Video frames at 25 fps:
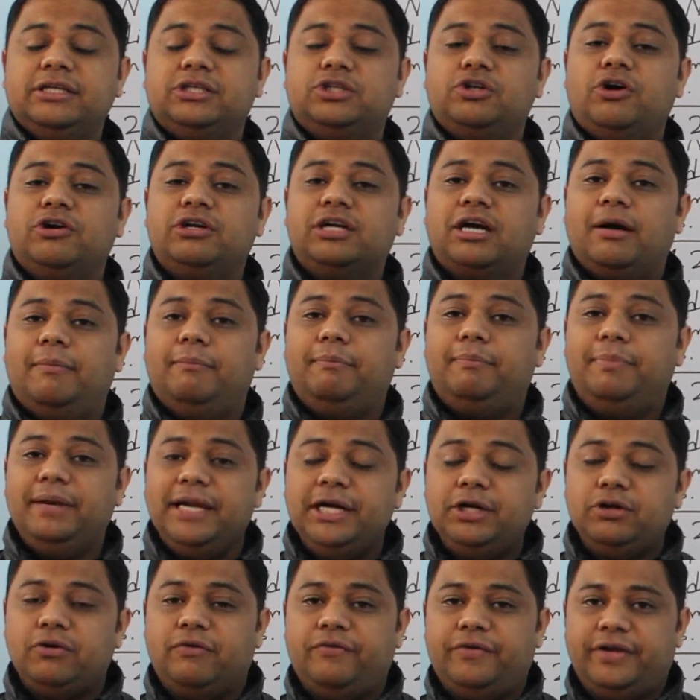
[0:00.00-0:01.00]
is not
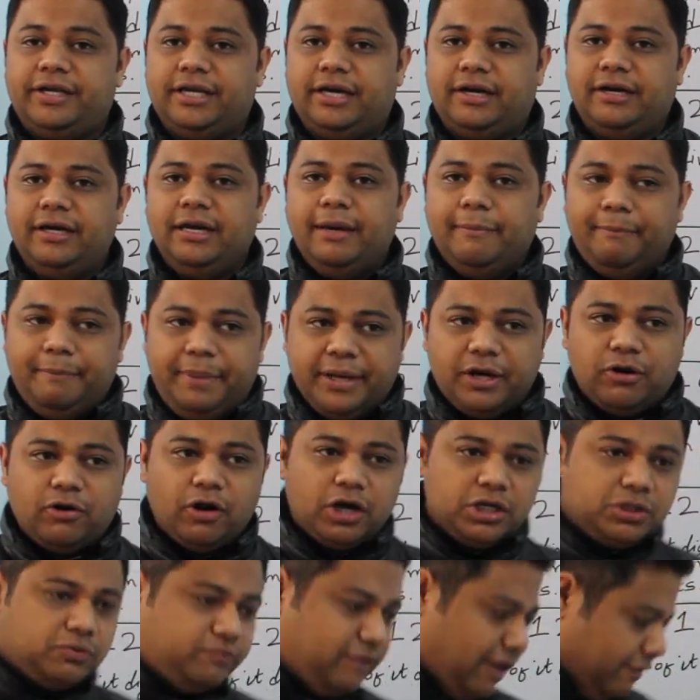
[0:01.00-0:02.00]
complete over here,
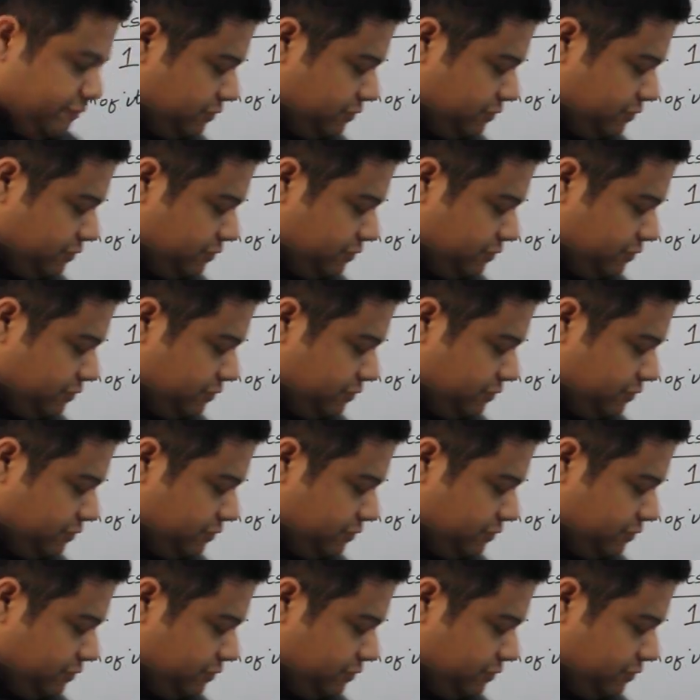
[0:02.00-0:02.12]
because we